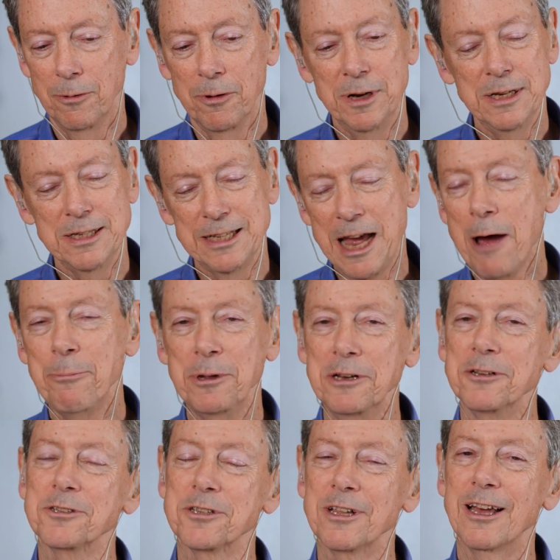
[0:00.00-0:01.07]
What is
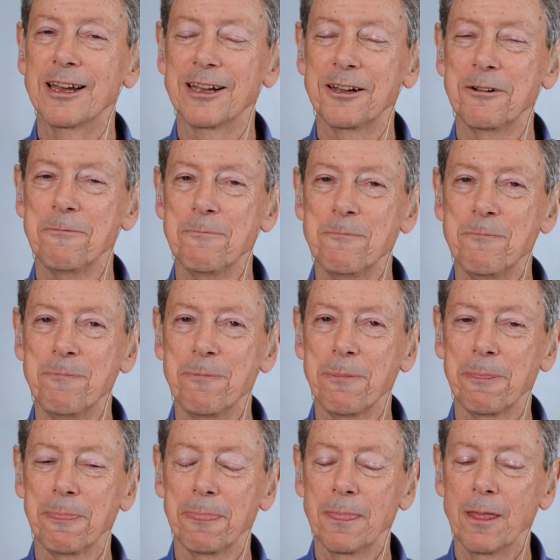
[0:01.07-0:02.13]
happiness like?
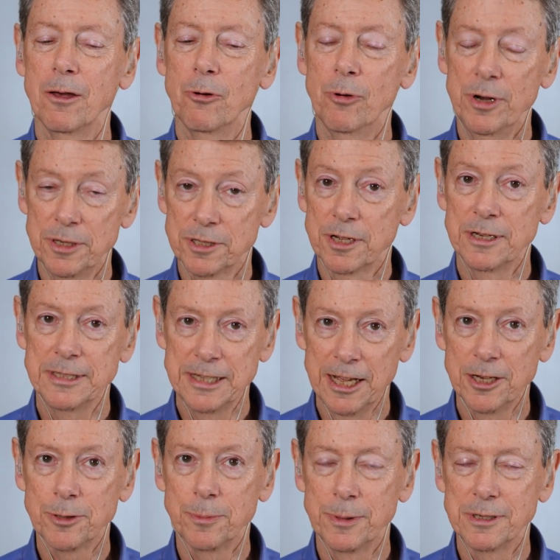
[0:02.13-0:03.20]
What is
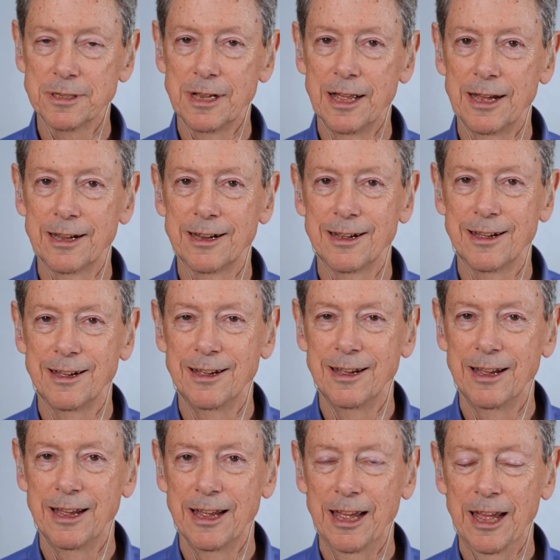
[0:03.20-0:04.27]
contentment like?
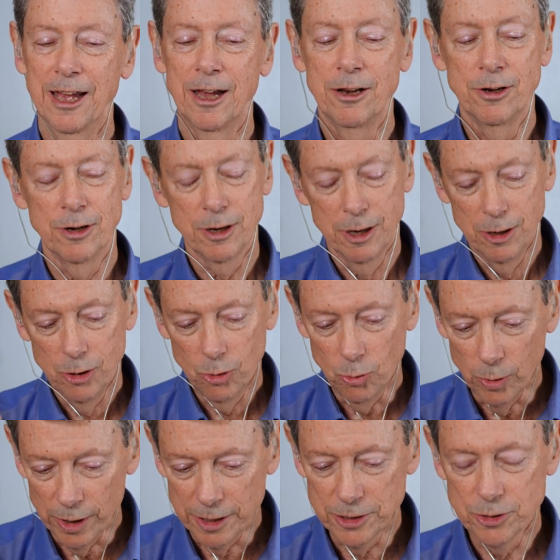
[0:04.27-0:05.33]
And
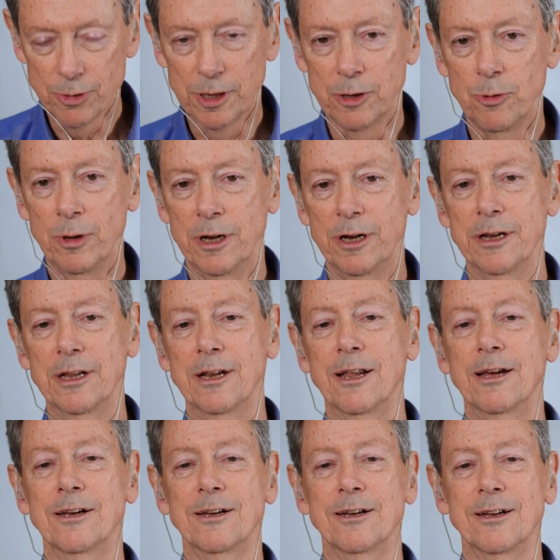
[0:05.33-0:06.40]
what is tranquility
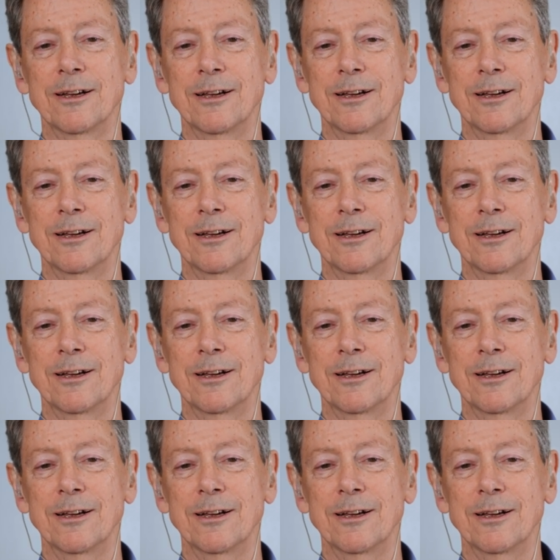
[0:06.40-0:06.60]
like?